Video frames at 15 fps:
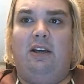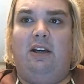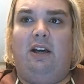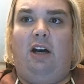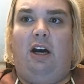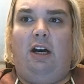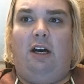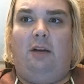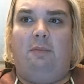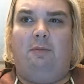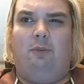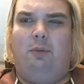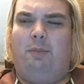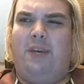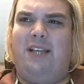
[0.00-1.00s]
Um,
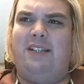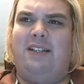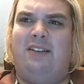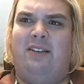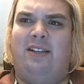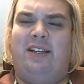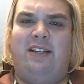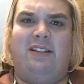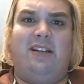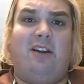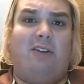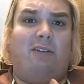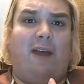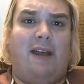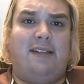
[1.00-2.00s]
well, basically the entire
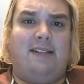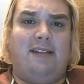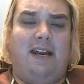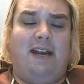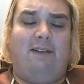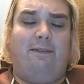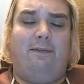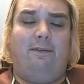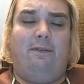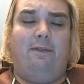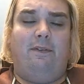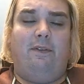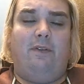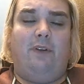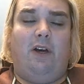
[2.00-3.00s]
last half,
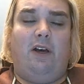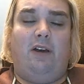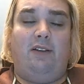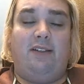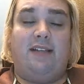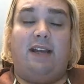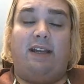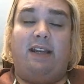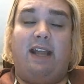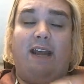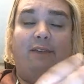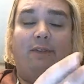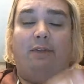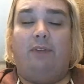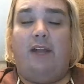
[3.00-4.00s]
uh, second
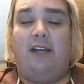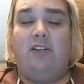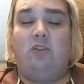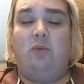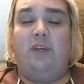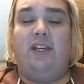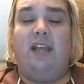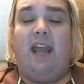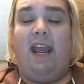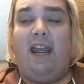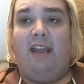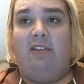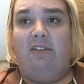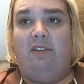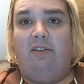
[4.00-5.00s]
half of last week
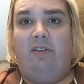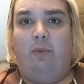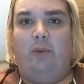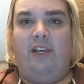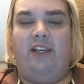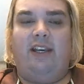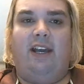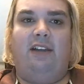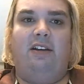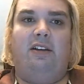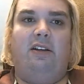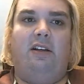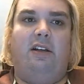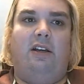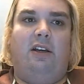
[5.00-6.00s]
and the weekend.
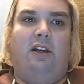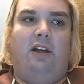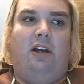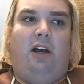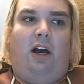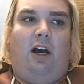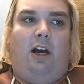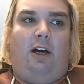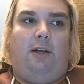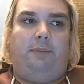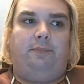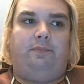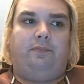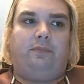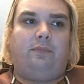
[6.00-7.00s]

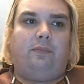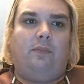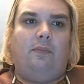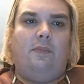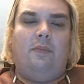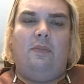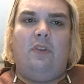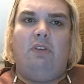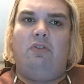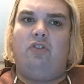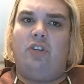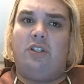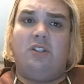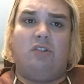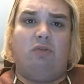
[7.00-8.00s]
Um,
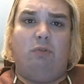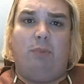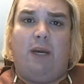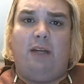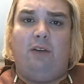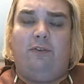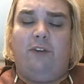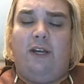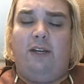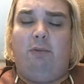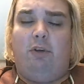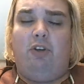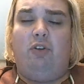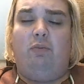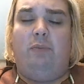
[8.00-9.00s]
just as a reminder for anyone
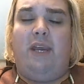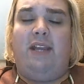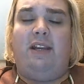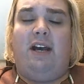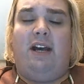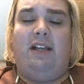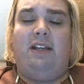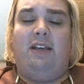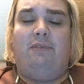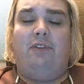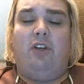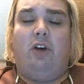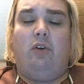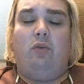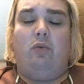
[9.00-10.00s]
who may not have
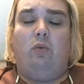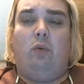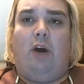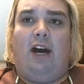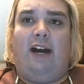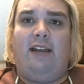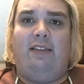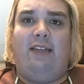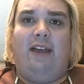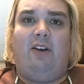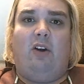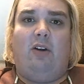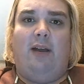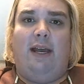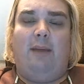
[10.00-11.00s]
known why that
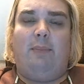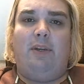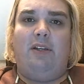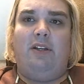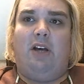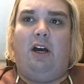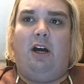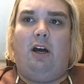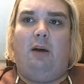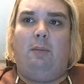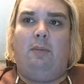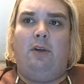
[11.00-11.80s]
all happened, um,